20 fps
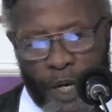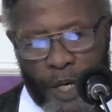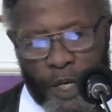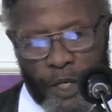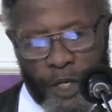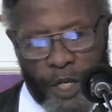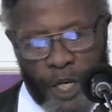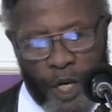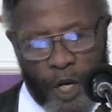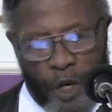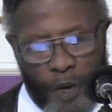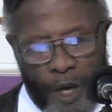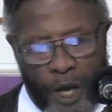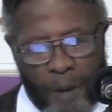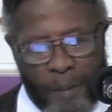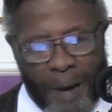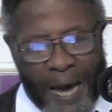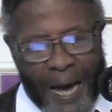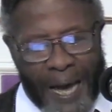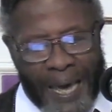D O
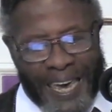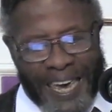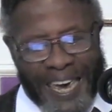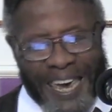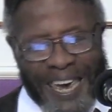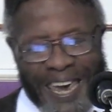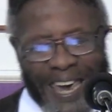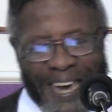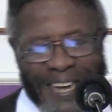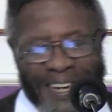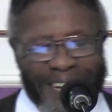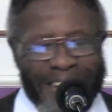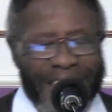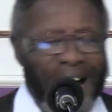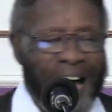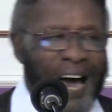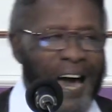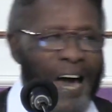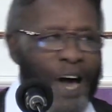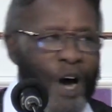M I N
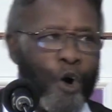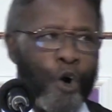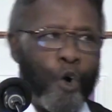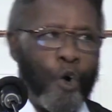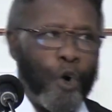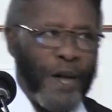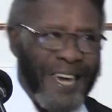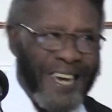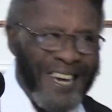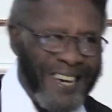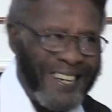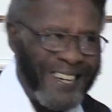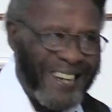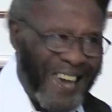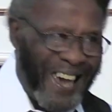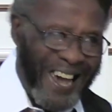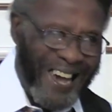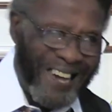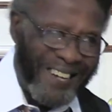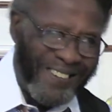I O N
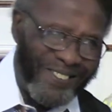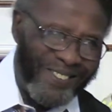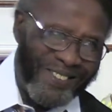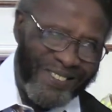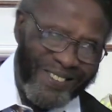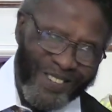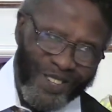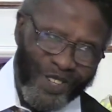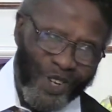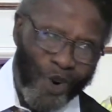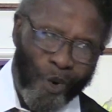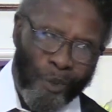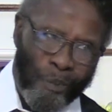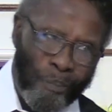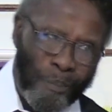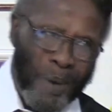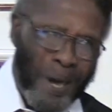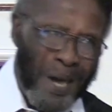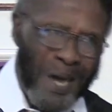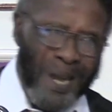S.
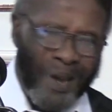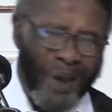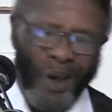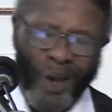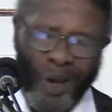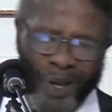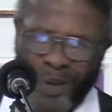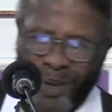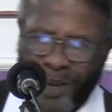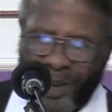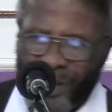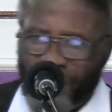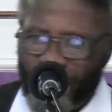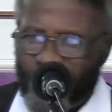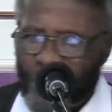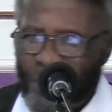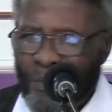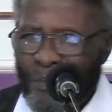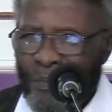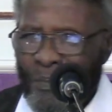Dominions.